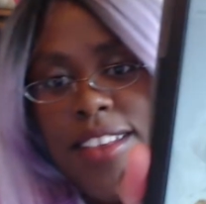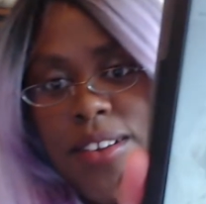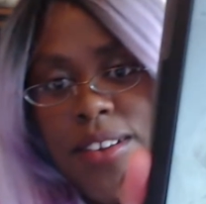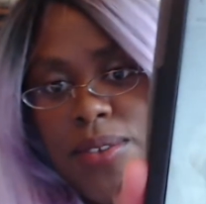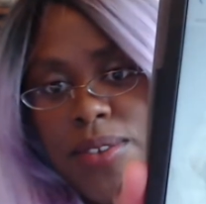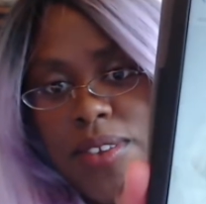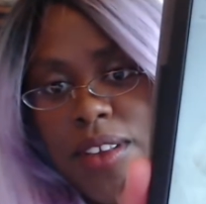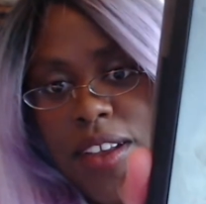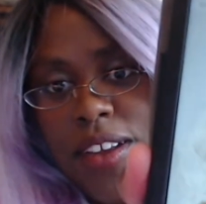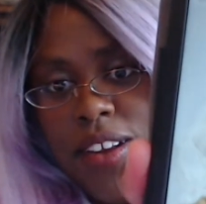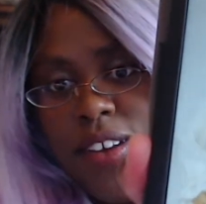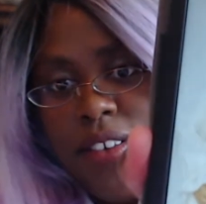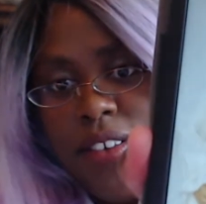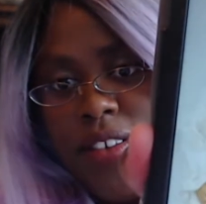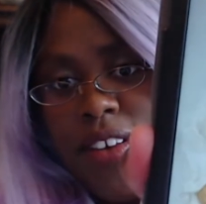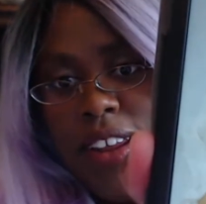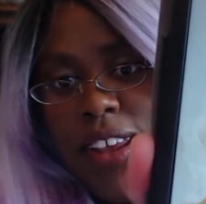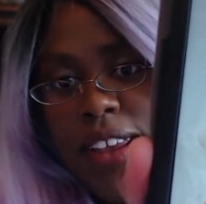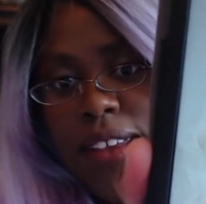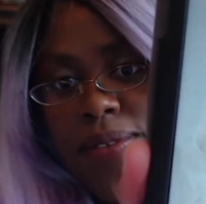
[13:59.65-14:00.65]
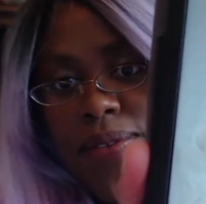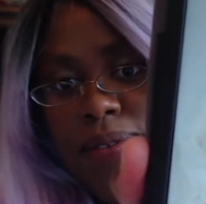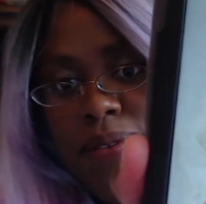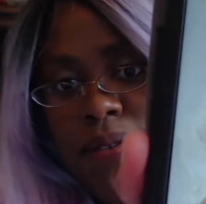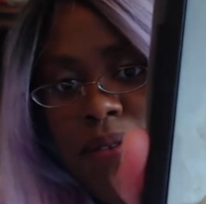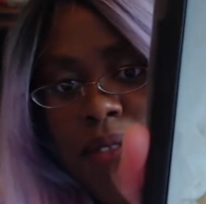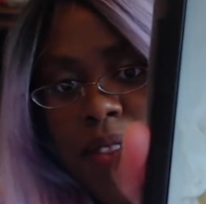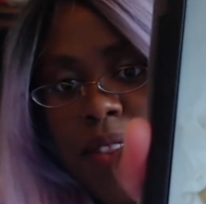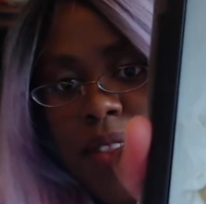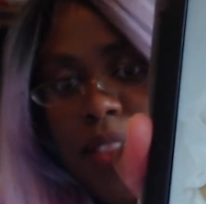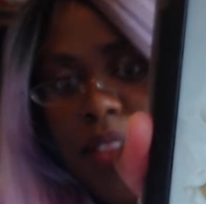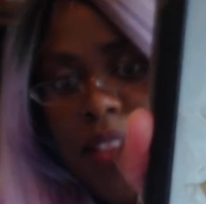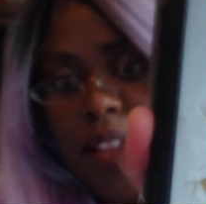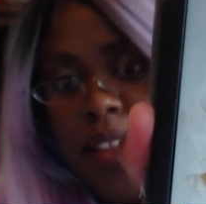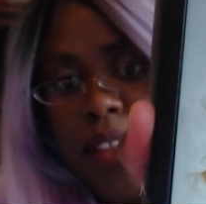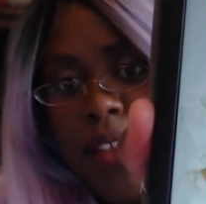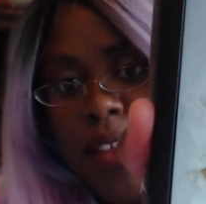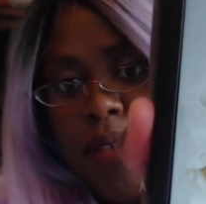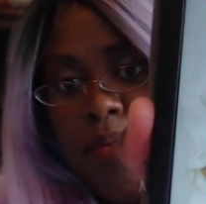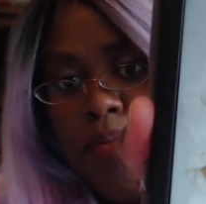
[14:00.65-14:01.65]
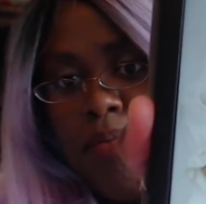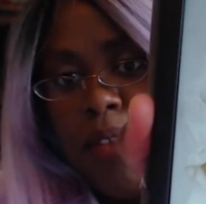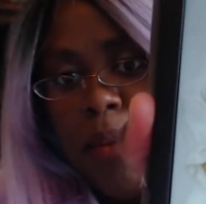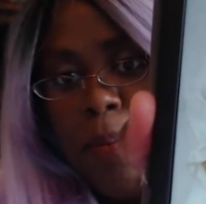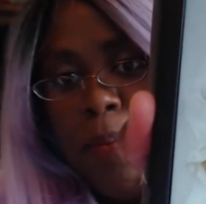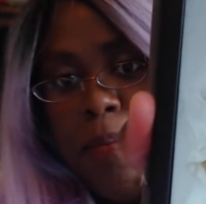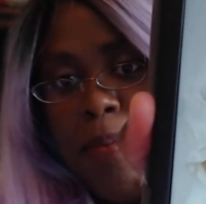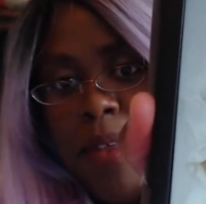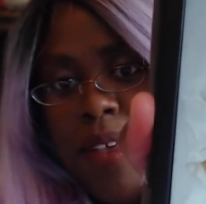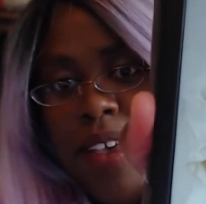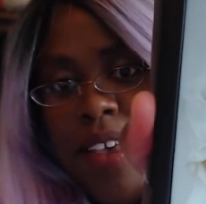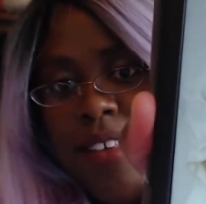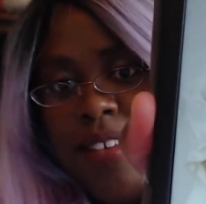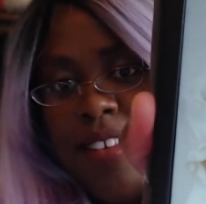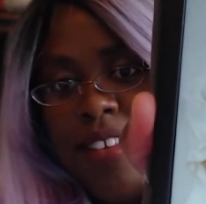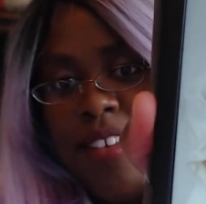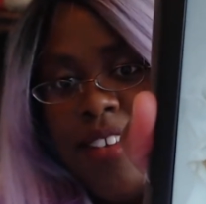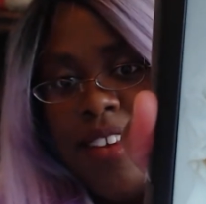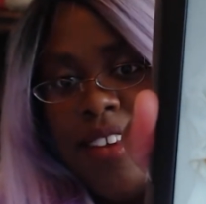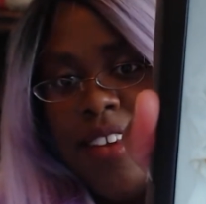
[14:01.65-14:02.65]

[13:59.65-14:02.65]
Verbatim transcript: goes underneath the the bust.